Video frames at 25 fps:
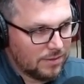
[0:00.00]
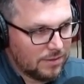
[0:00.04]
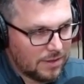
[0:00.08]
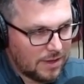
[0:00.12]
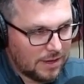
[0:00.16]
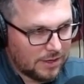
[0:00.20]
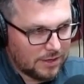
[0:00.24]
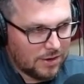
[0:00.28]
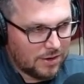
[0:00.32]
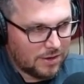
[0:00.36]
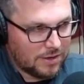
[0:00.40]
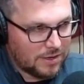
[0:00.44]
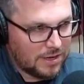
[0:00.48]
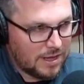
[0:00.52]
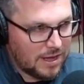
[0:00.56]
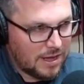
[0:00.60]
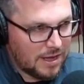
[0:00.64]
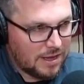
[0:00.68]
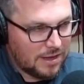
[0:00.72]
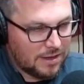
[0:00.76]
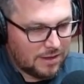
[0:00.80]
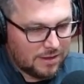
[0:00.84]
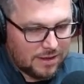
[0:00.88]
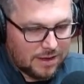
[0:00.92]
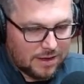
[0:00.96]
Like during the
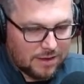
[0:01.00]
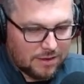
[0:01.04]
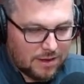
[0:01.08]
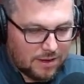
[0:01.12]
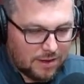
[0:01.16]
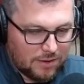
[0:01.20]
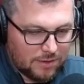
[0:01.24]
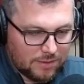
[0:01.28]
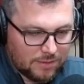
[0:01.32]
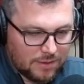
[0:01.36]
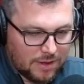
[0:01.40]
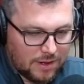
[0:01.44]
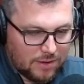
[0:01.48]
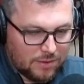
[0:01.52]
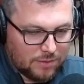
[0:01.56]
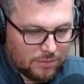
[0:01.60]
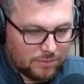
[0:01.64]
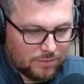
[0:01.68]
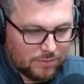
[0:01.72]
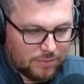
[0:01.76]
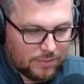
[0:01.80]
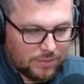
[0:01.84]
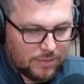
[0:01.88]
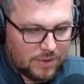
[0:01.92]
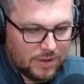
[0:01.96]
day,
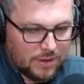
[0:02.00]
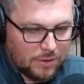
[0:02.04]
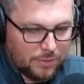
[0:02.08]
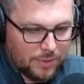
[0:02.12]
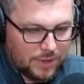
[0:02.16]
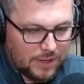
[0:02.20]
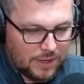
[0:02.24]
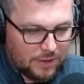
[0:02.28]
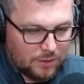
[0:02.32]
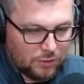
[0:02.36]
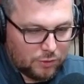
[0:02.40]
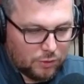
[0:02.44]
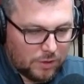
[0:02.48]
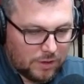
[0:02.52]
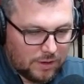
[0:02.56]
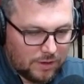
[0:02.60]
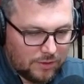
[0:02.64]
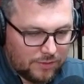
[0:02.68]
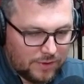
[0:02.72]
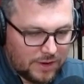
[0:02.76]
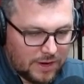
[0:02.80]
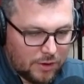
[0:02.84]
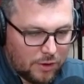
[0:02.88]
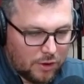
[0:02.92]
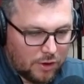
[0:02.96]
it'll be 12
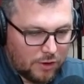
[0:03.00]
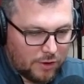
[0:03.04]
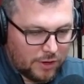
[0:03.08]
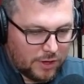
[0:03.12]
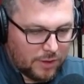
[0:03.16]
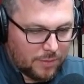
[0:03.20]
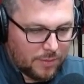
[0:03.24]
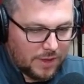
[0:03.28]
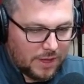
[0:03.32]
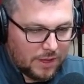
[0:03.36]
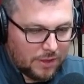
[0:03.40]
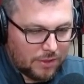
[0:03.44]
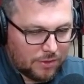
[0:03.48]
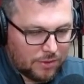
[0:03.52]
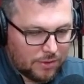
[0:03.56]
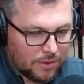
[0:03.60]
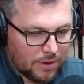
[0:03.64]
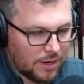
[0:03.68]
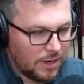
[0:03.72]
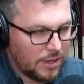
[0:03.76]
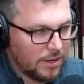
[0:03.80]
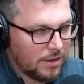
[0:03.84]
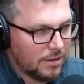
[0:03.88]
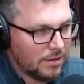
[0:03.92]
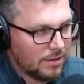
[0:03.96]
and I'll already be at
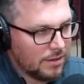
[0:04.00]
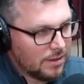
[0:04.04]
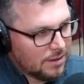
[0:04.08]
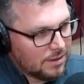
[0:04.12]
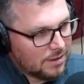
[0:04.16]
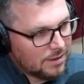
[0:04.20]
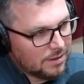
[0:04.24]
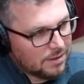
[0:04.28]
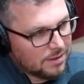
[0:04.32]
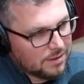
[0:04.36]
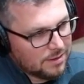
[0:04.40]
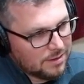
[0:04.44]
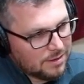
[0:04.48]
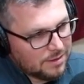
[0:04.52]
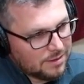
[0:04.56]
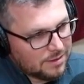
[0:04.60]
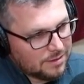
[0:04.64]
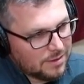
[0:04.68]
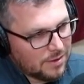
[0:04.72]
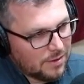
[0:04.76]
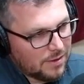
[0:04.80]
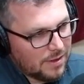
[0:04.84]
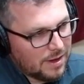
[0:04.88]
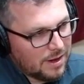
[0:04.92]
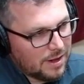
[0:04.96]
3.
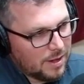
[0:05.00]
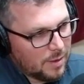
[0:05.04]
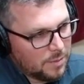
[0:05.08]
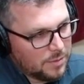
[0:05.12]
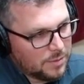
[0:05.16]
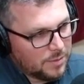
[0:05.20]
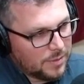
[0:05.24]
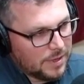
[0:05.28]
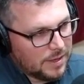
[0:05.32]
So that helps me.